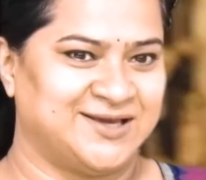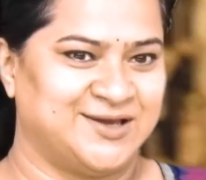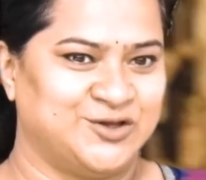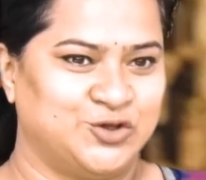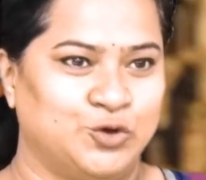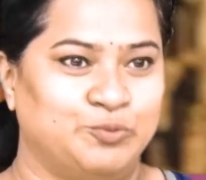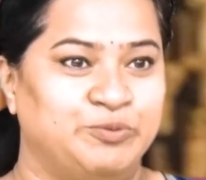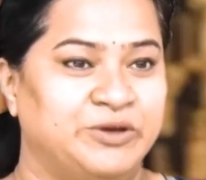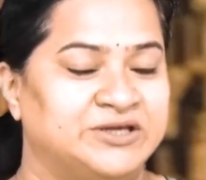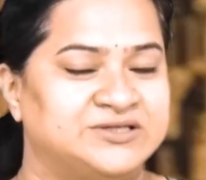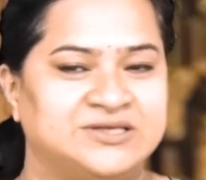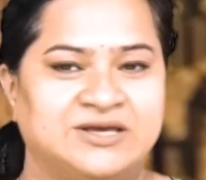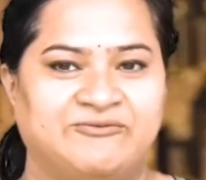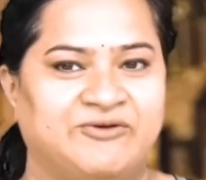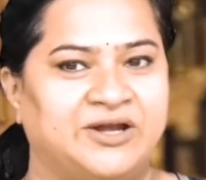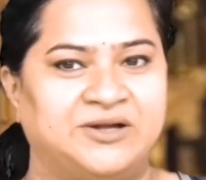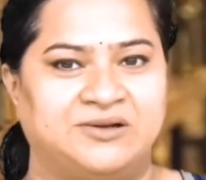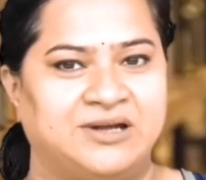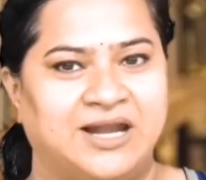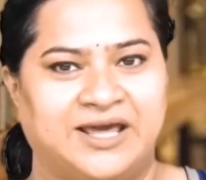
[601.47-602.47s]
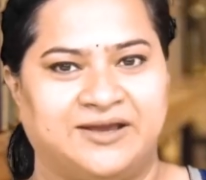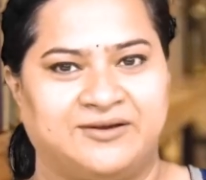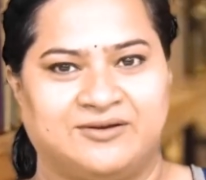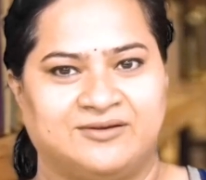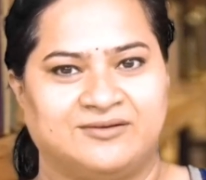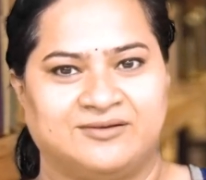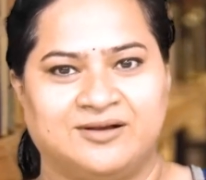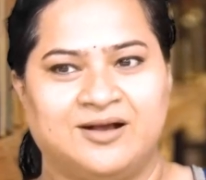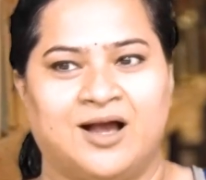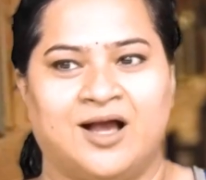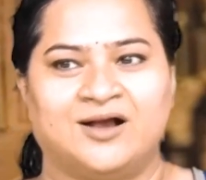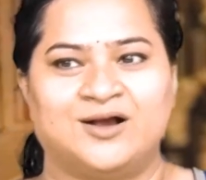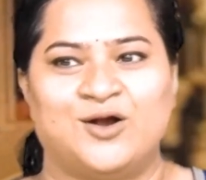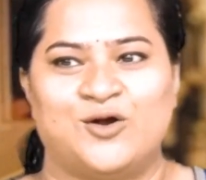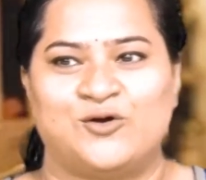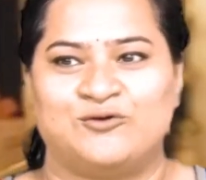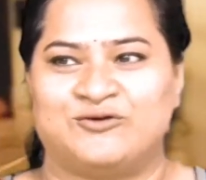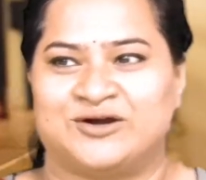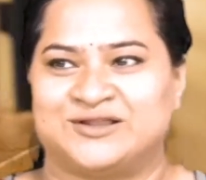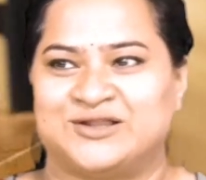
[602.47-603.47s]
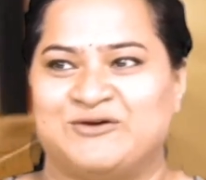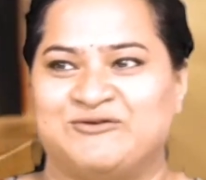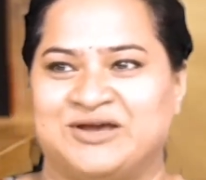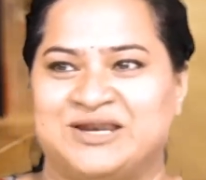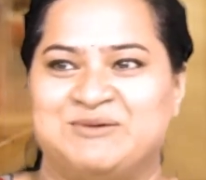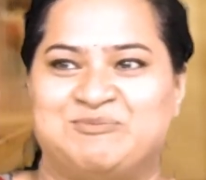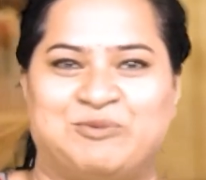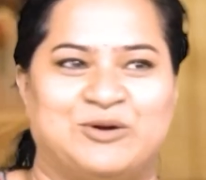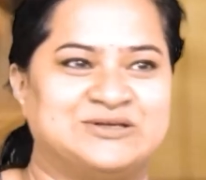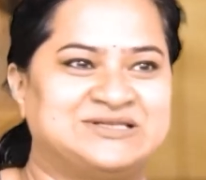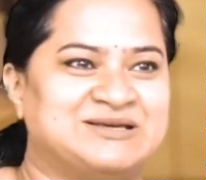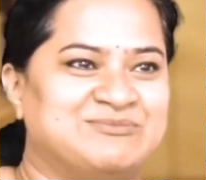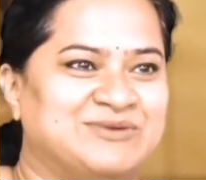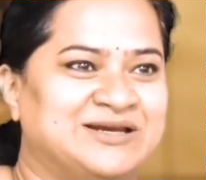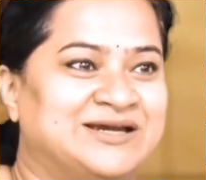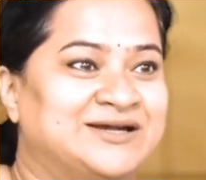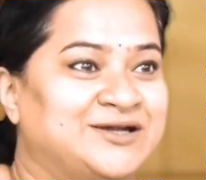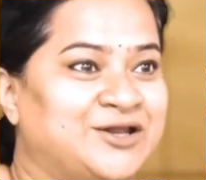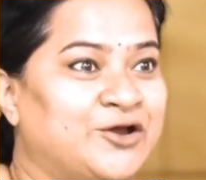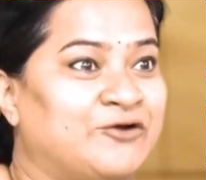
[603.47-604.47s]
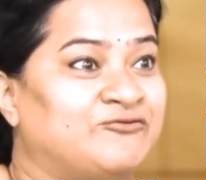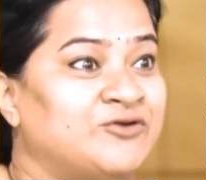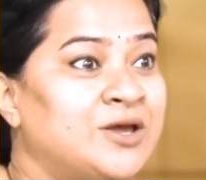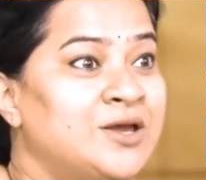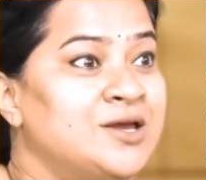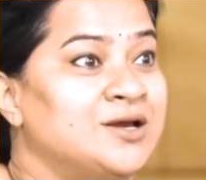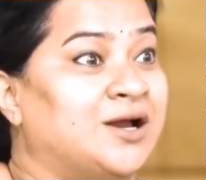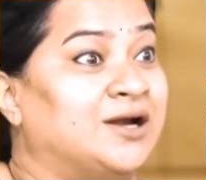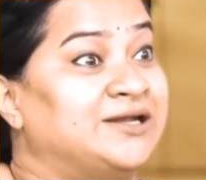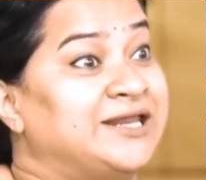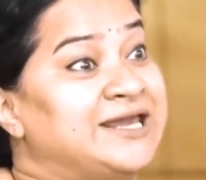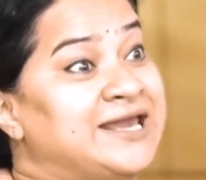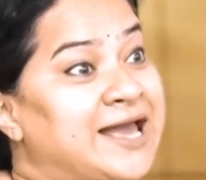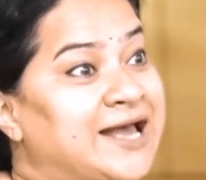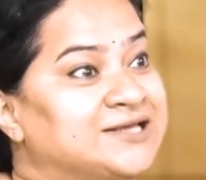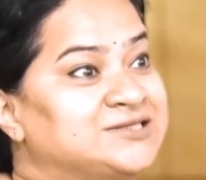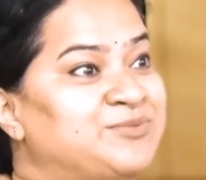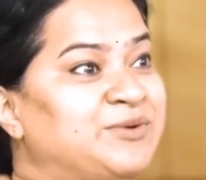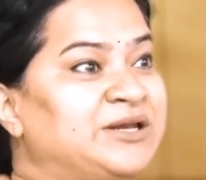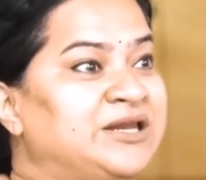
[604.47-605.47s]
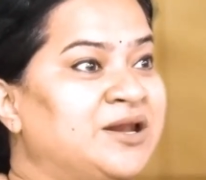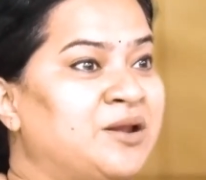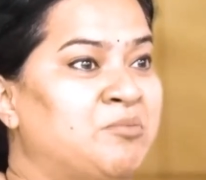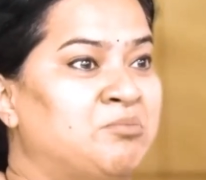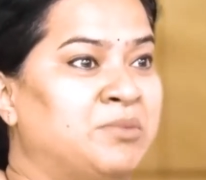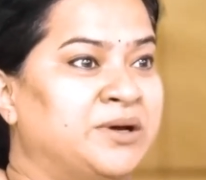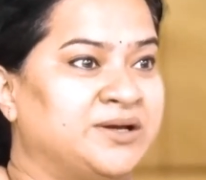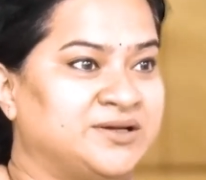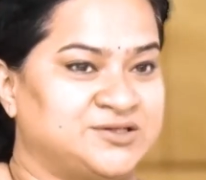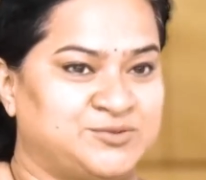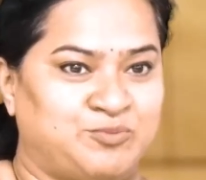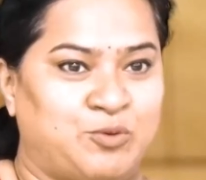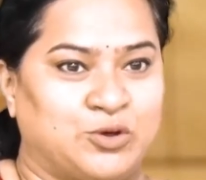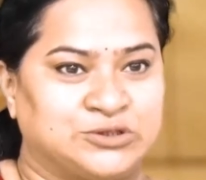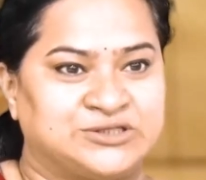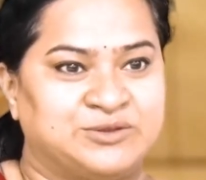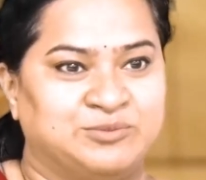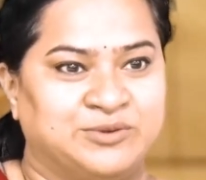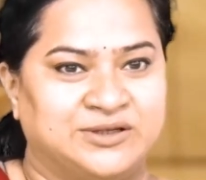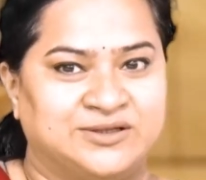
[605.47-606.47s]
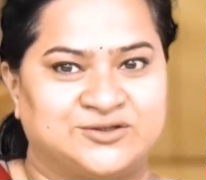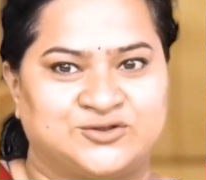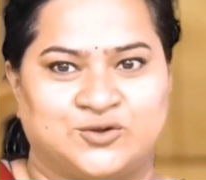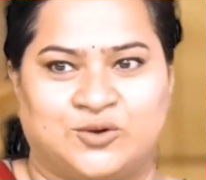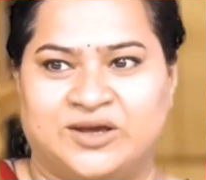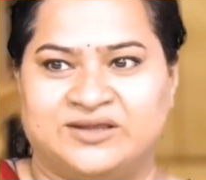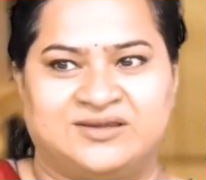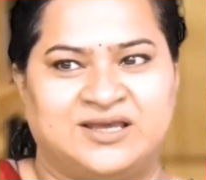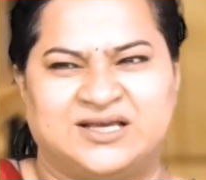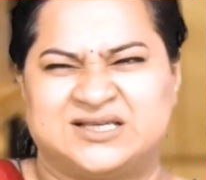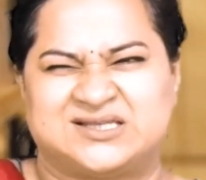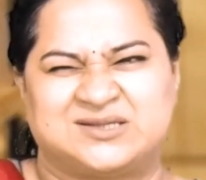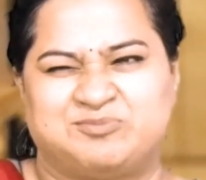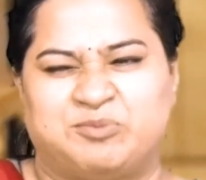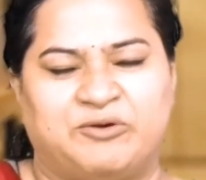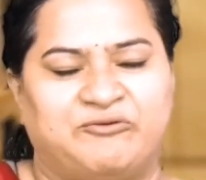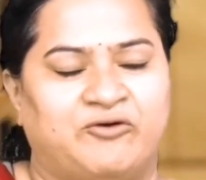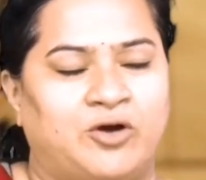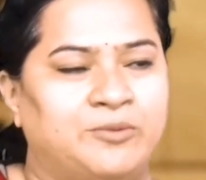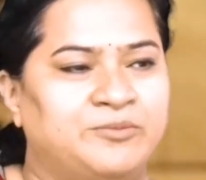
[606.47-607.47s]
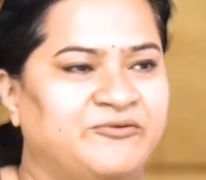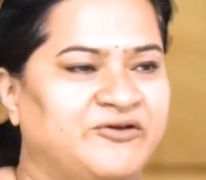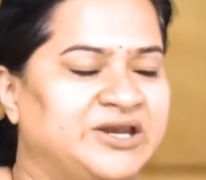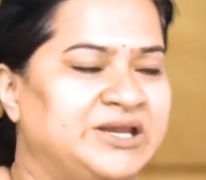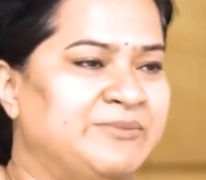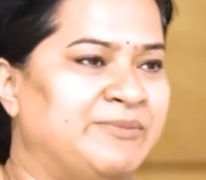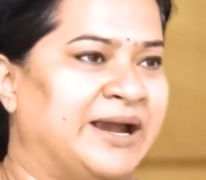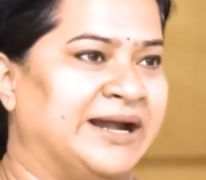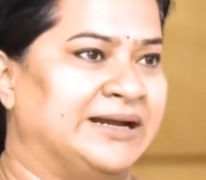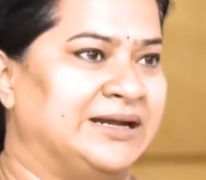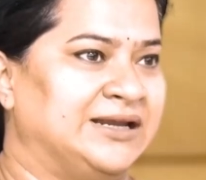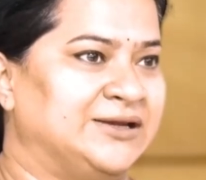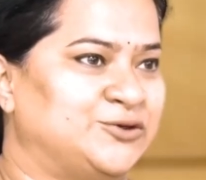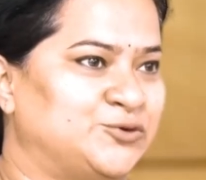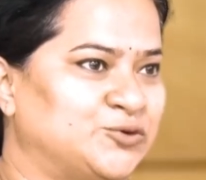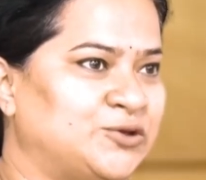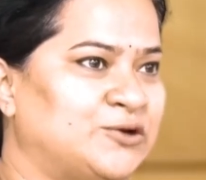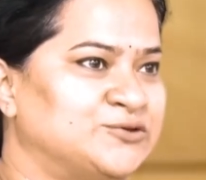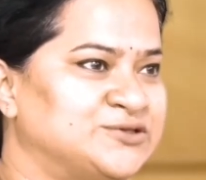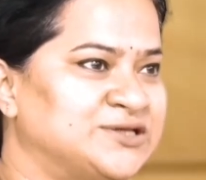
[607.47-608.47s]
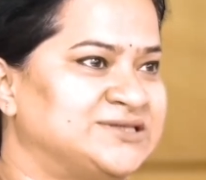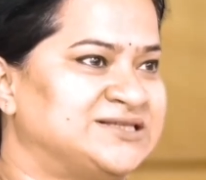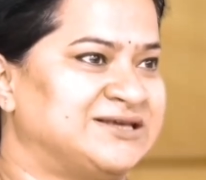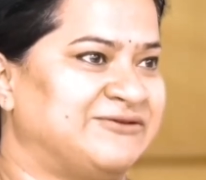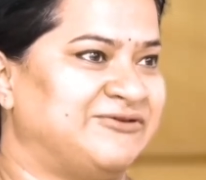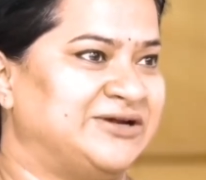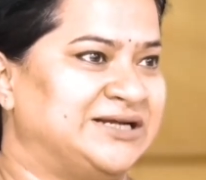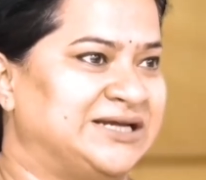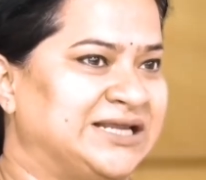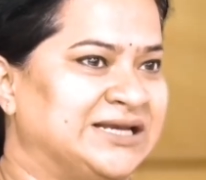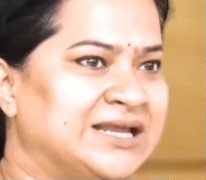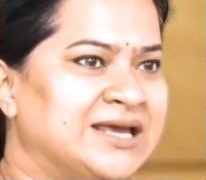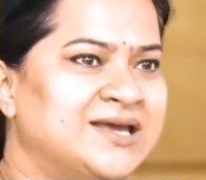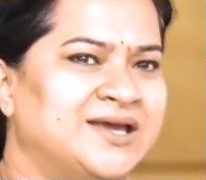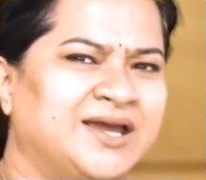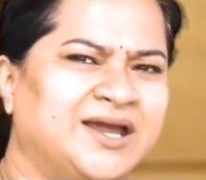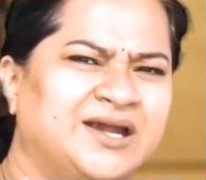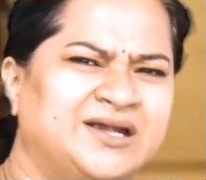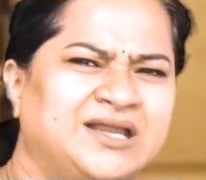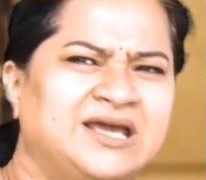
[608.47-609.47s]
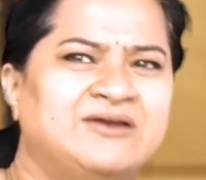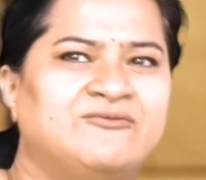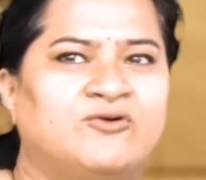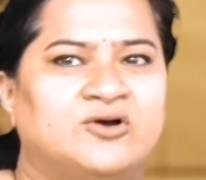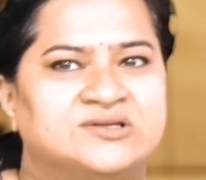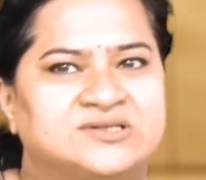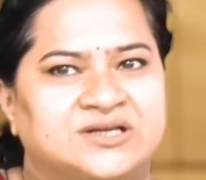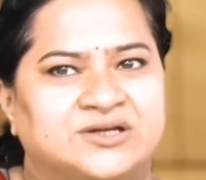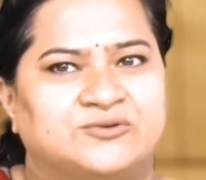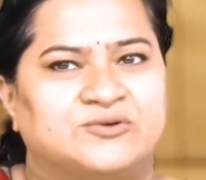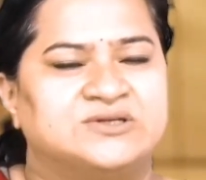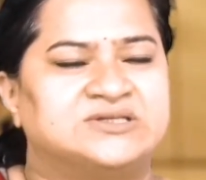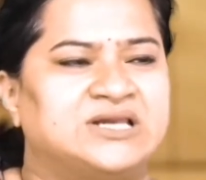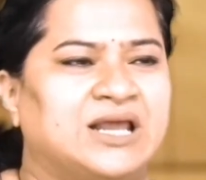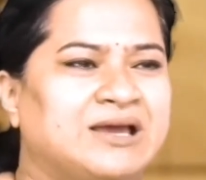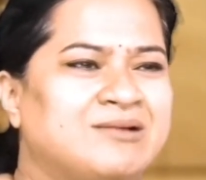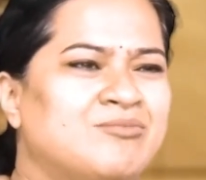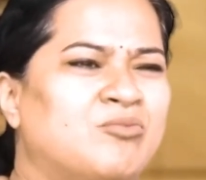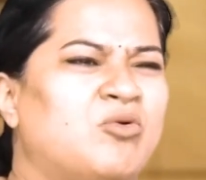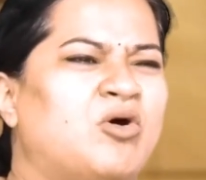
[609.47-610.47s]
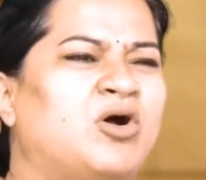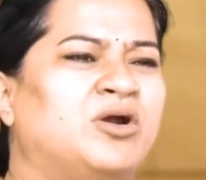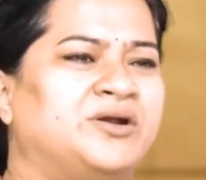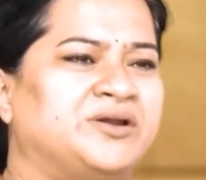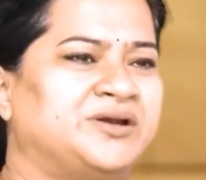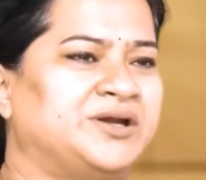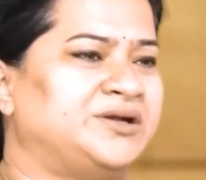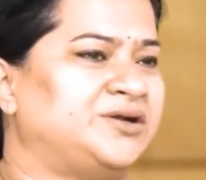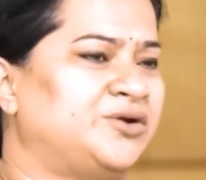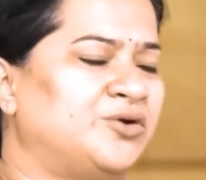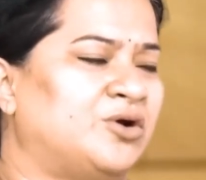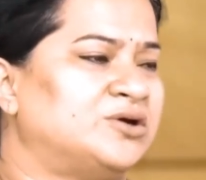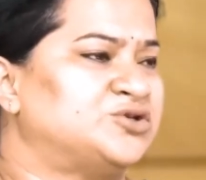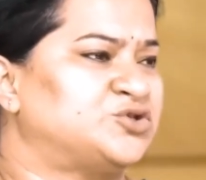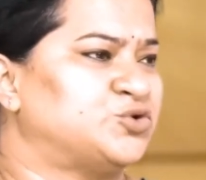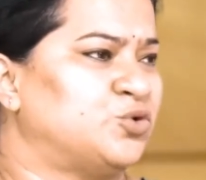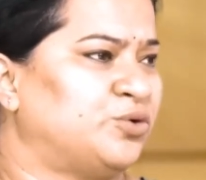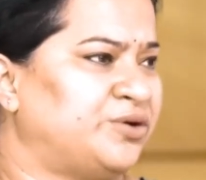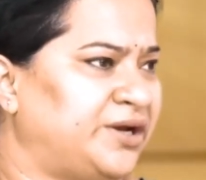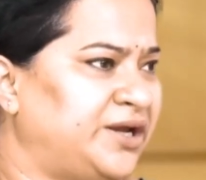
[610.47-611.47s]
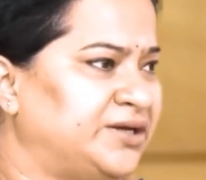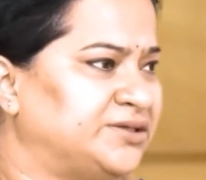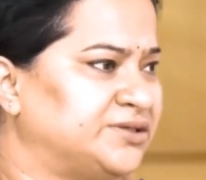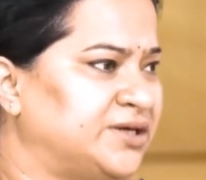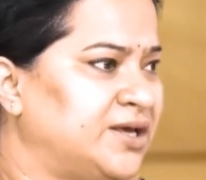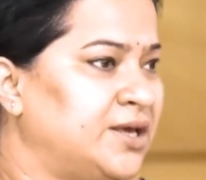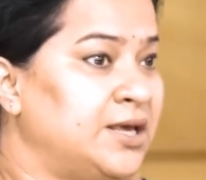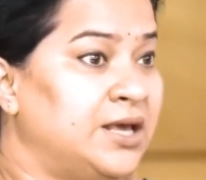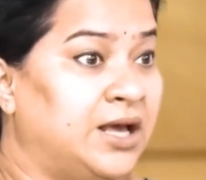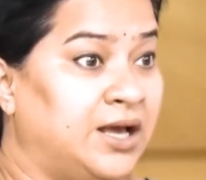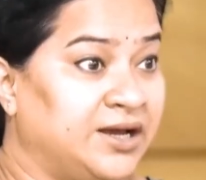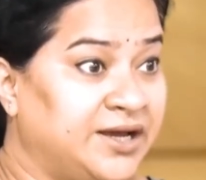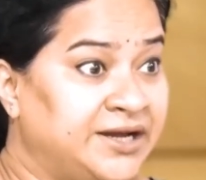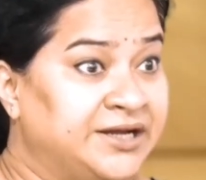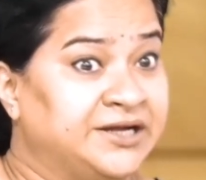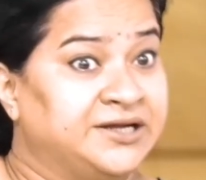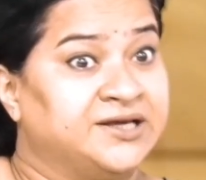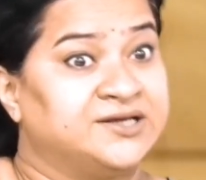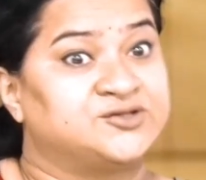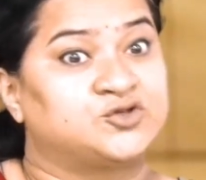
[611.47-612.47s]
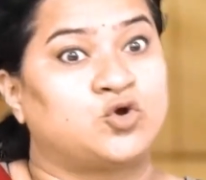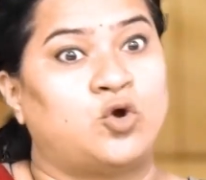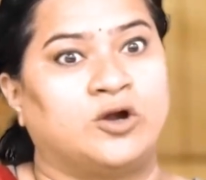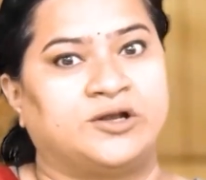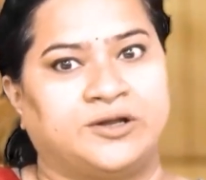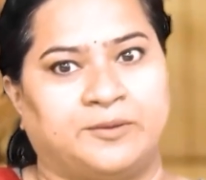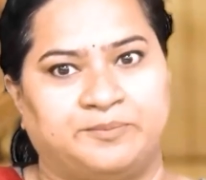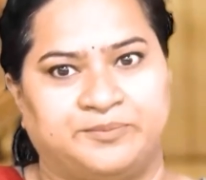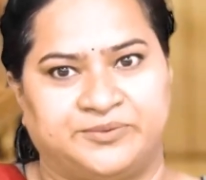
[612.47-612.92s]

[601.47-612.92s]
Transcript: UPSC went like gaga over the very possibility of cutting as many numbers as possible. So ethics performed very badly, 2017. 18 it was like moderate, not so great. Again, it has caught up.